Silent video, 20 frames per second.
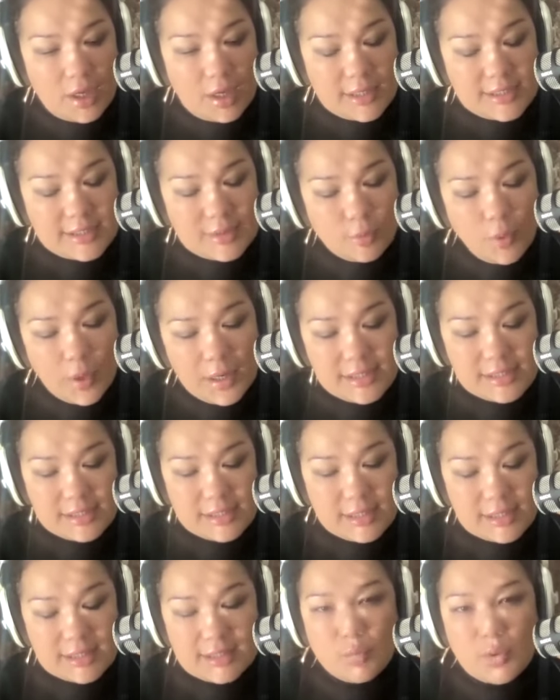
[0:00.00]
I said, what is
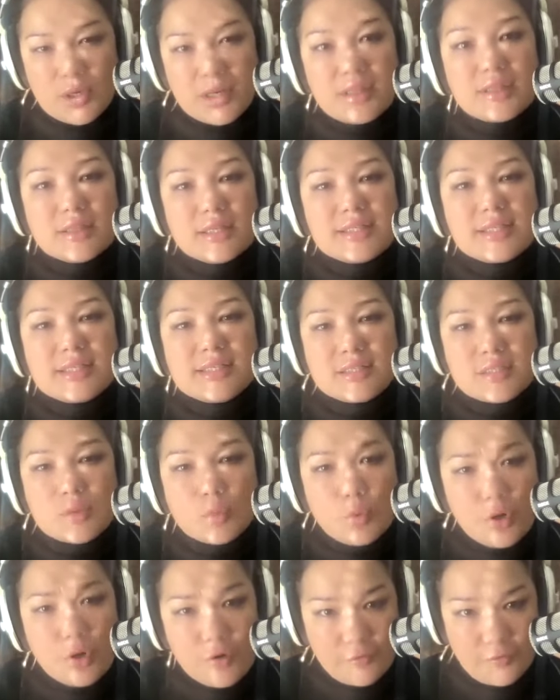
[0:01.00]
the thing, one of the things that
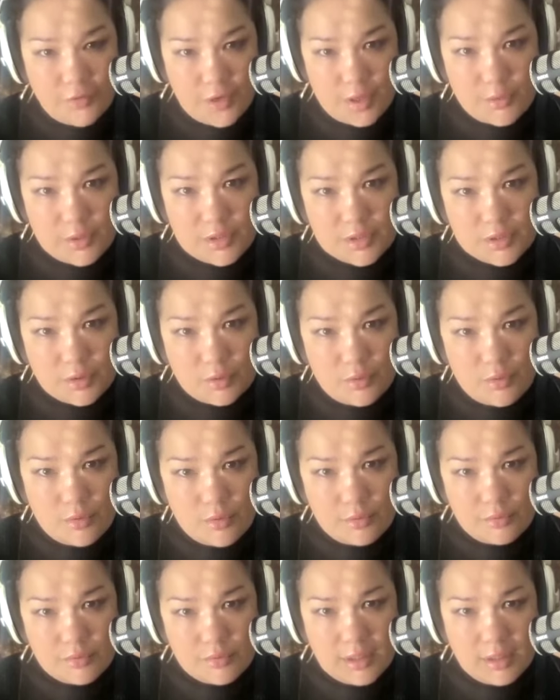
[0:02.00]
doesn't work for you in
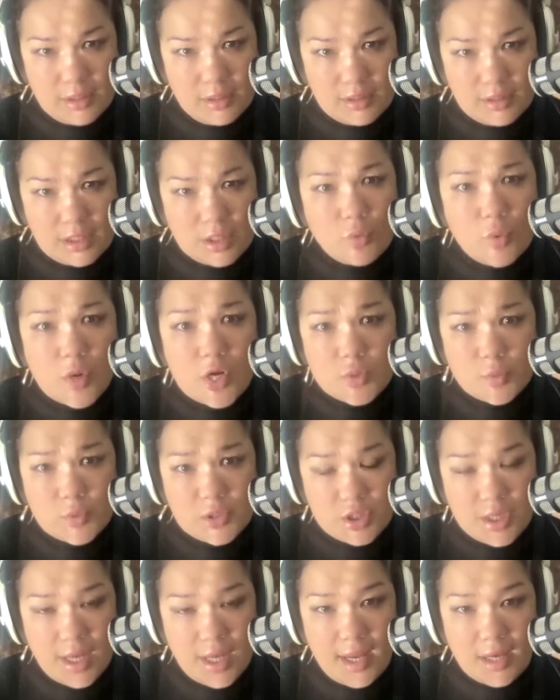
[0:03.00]
school that, that you wish
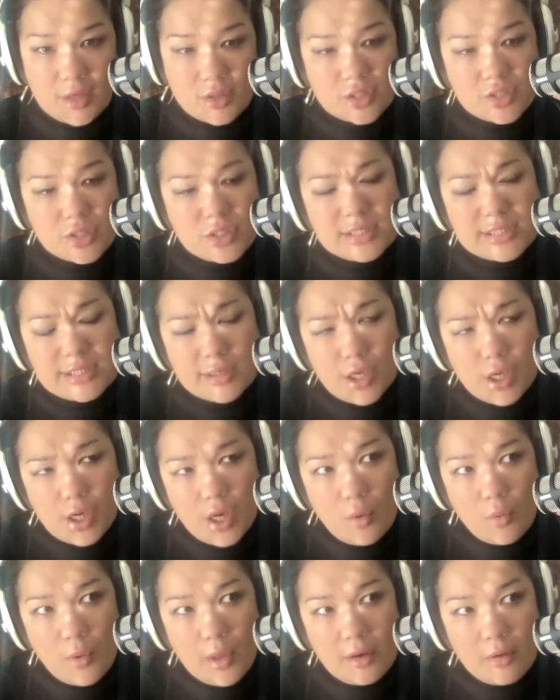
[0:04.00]
would change? And she said, you
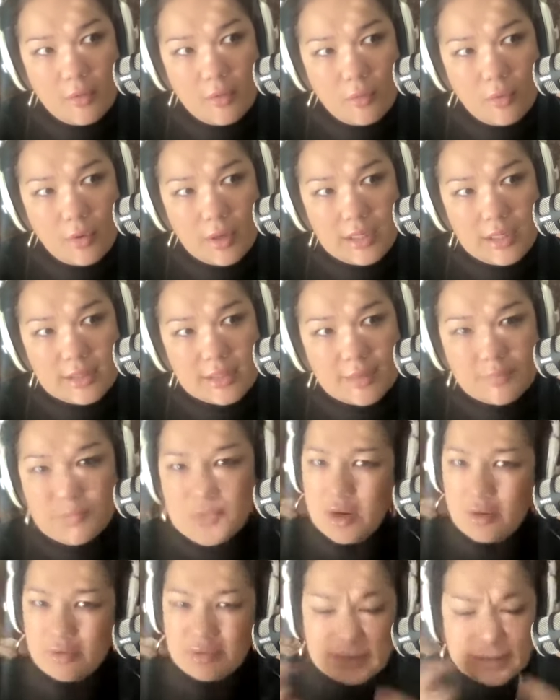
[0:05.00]
know what? One of the,
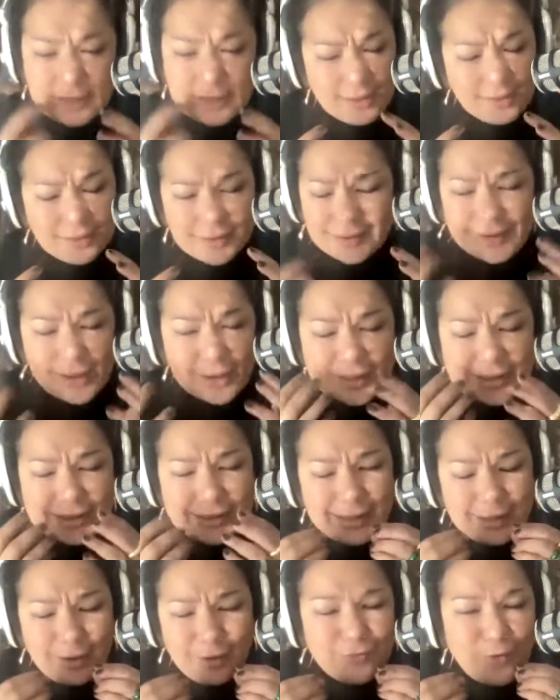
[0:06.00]
you know, little,
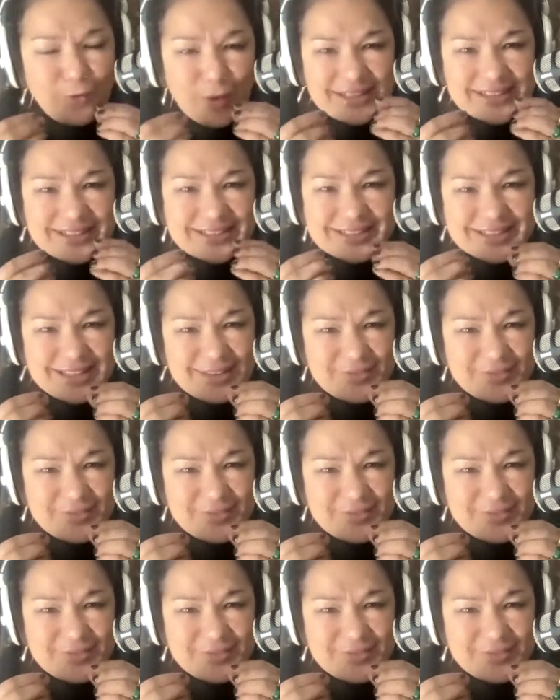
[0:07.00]
little voice,